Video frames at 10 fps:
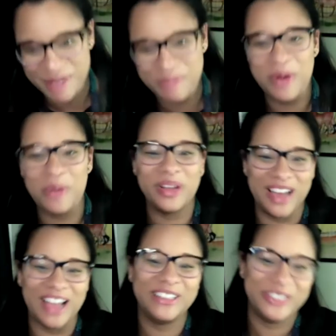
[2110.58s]
but what
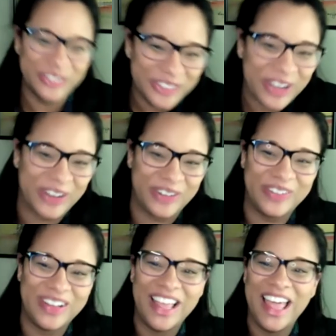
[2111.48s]
i do know
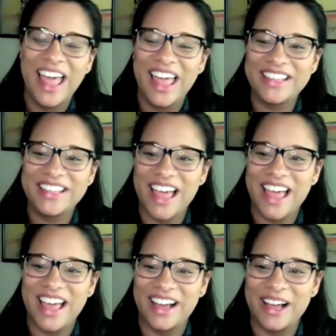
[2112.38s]
is
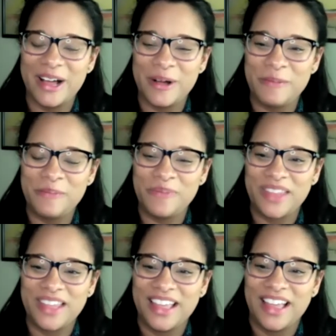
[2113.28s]
that um
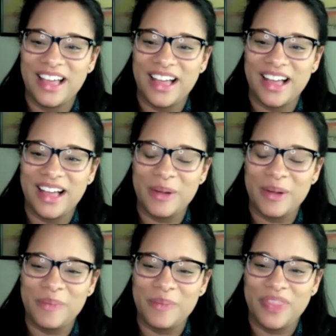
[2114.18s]
uh,
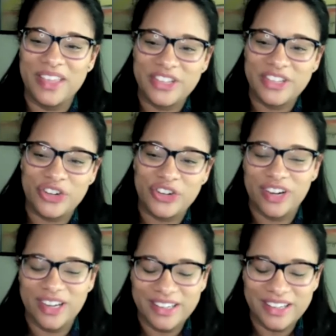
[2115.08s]
this
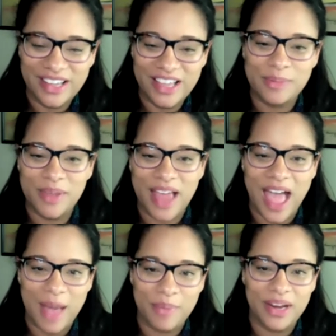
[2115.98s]
trend has been
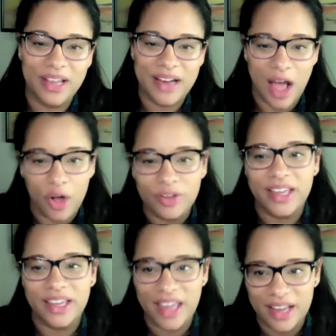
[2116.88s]
happening not only in
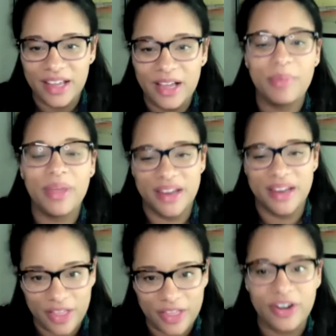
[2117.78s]
Kenya but in
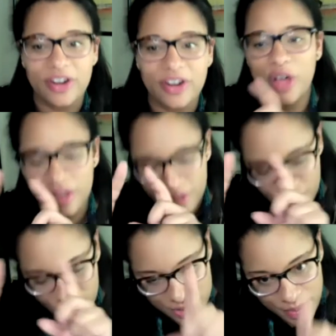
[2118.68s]
other, you know,
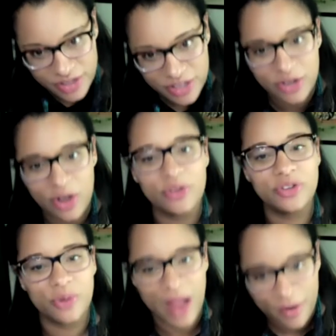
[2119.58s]
especially
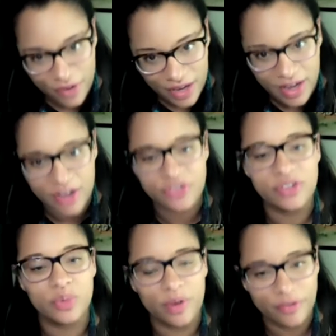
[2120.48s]
coastal African
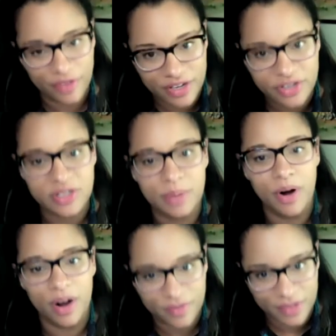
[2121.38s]
countries where fish is a
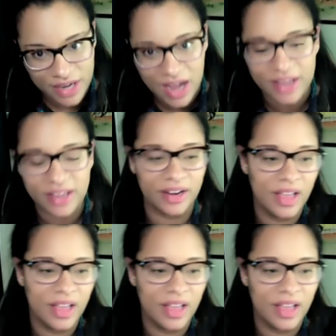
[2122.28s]
part of the diet.